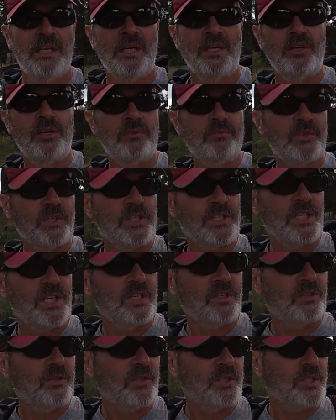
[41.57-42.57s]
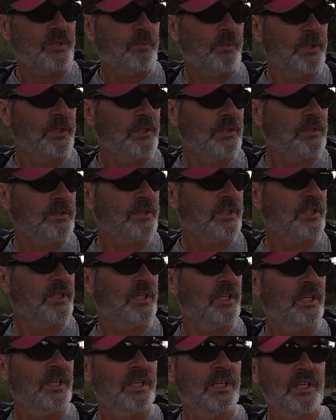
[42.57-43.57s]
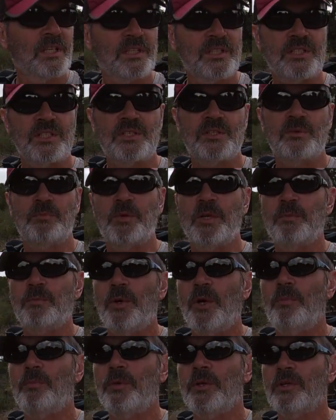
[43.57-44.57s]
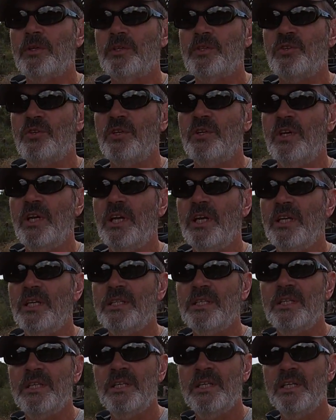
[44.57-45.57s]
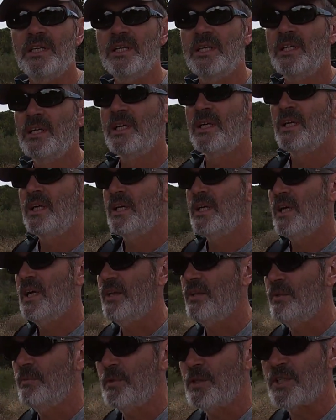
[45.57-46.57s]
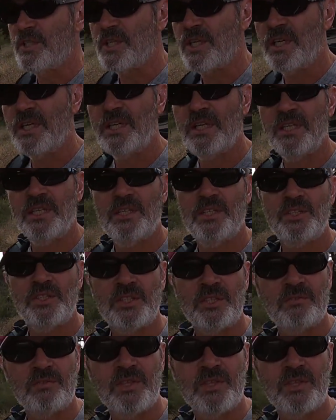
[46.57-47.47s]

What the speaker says: obvious entrance built, because this will be a popular trailhead, and there'll be signage and everything